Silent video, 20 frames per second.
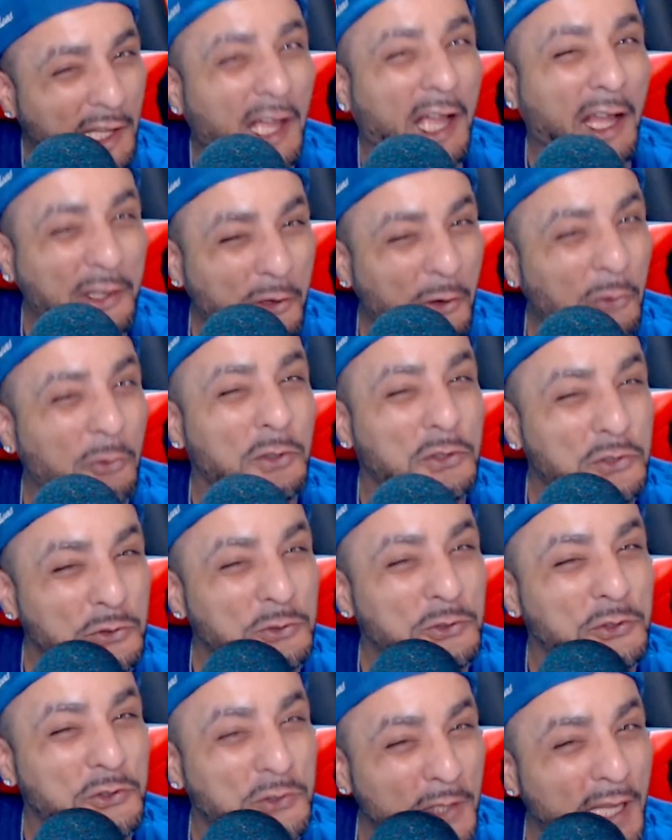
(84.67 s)
I know what
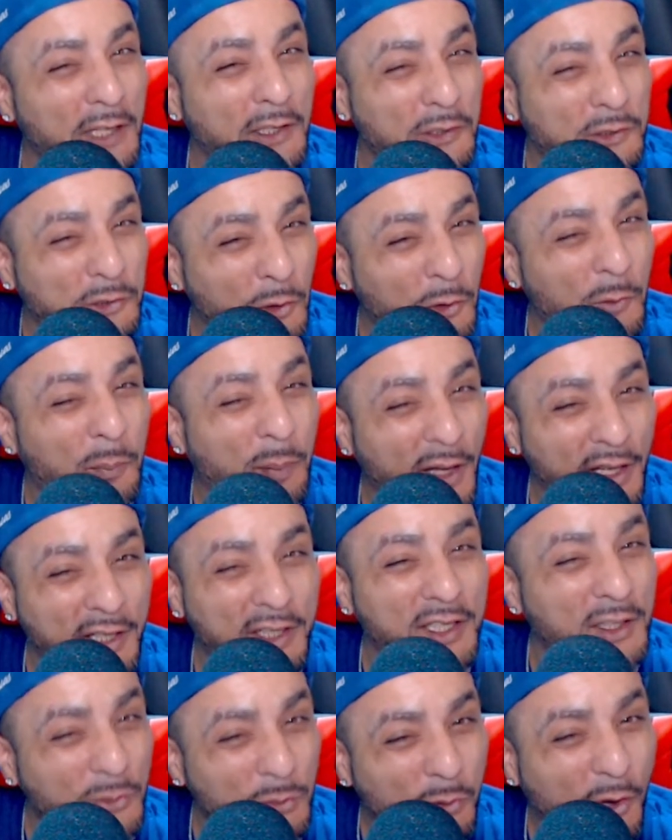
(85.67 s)
you was trying to do,
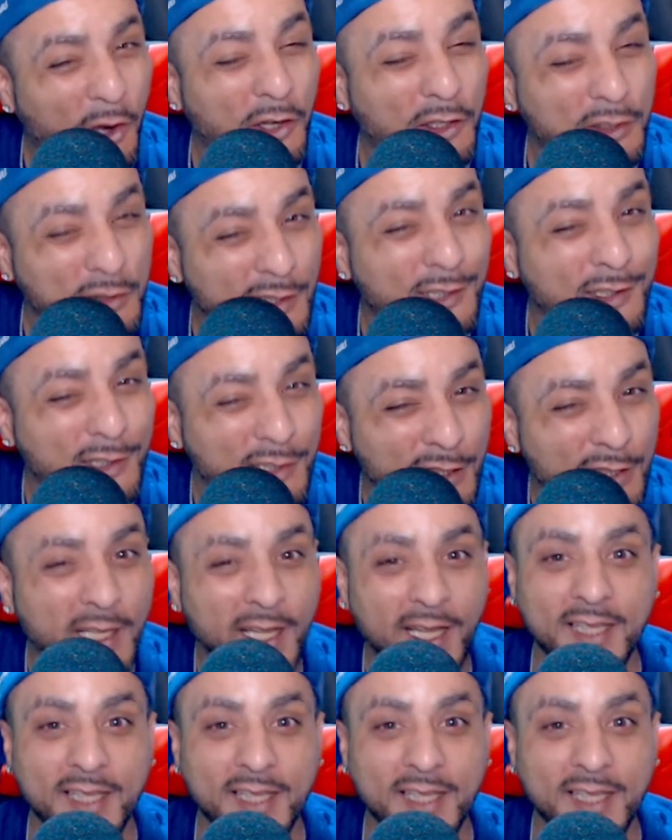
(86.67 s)
buddy, it worked.